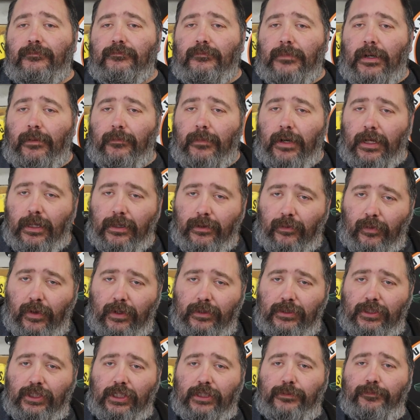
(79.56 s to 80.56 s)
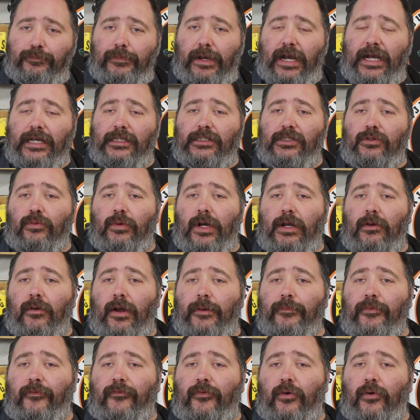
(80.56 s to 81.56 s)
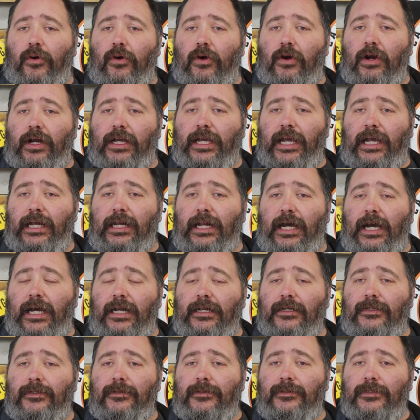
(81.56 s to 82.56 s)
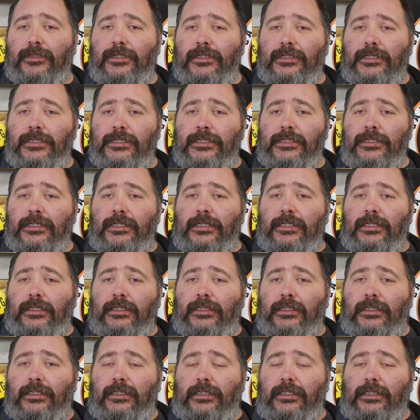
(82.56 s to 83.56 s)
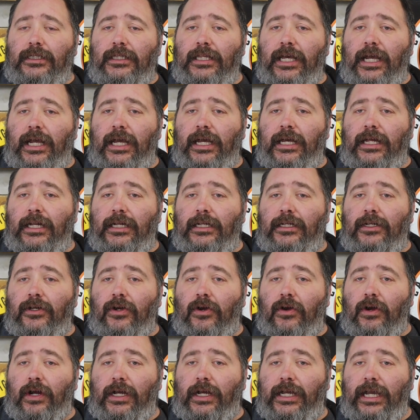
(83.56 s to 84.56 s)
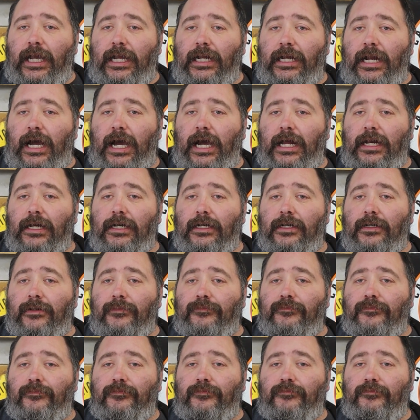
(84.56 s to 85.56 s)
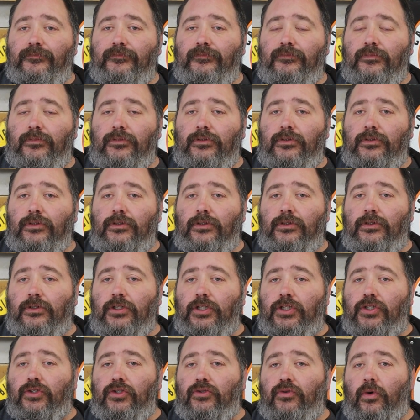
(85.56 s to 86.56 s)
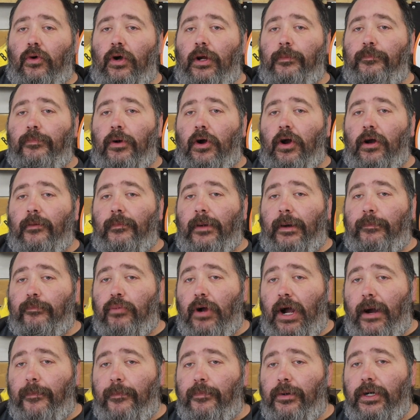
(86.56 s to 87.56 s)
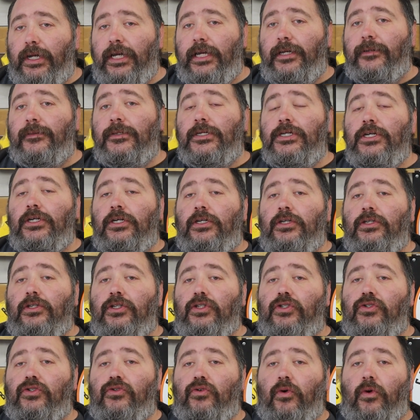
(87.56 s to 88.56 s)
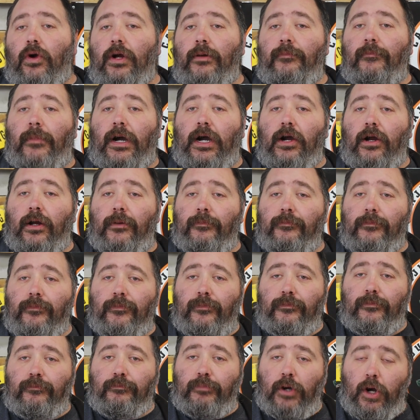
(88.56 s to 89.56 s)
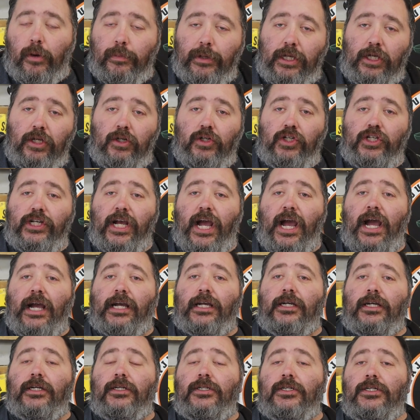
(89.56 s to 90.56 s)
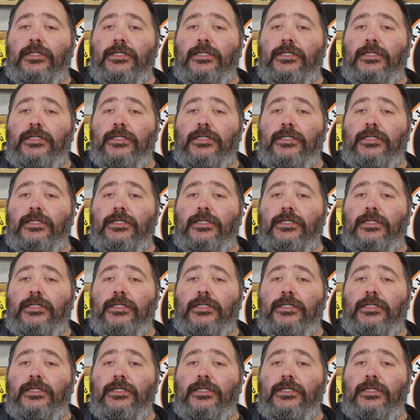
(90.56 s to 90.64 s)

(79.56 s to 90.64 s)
My mother just passed away right before Hurricane Ida. Then Hurricane Ida destroyed part of my property, destroyed my barbecue shack.